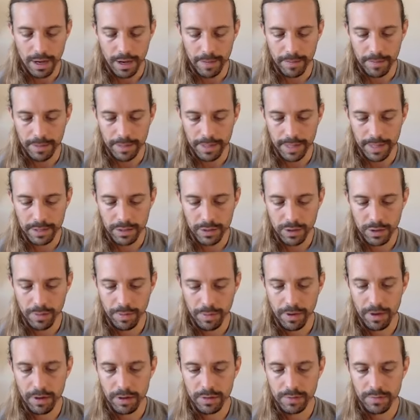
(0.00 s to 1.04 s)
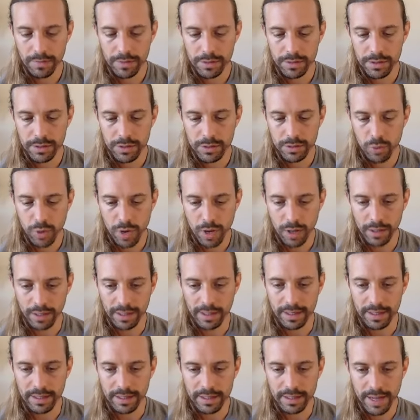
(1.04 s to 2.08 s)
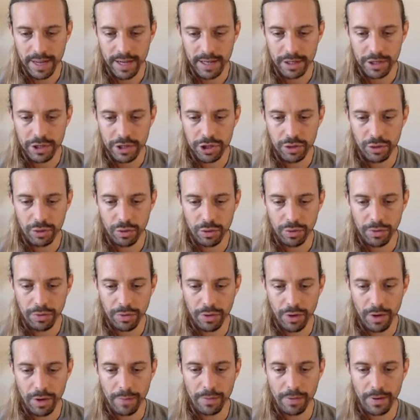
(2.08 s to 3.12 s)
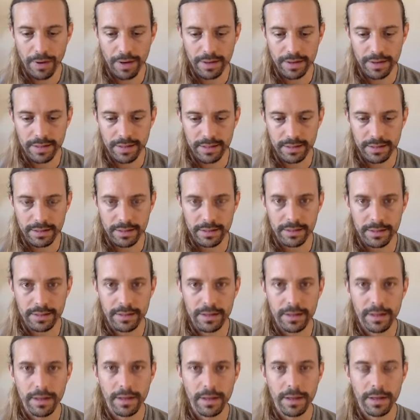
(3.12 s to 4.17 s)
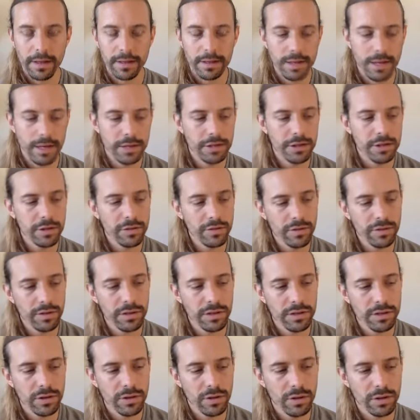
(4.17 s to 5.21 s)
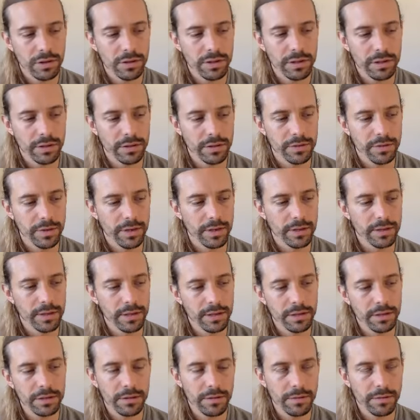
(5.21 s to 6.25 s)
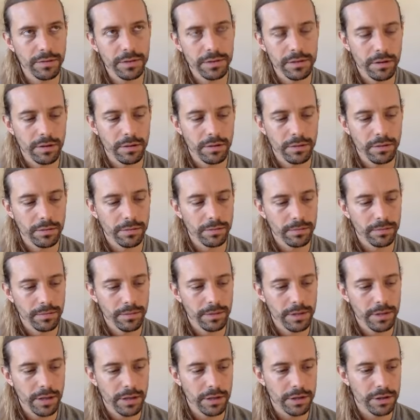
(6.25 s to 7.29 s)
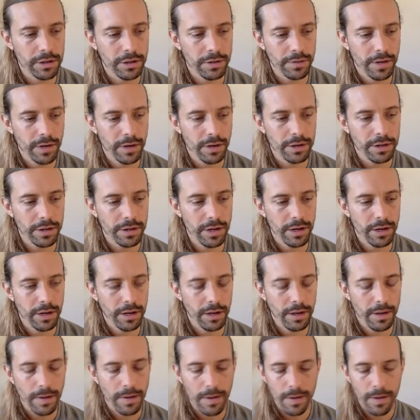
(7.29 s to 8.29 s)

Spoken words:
But that's all part of this as well, like intentional thought processes. Intention really is all tiers, right? Intention of physical, intention of energetic.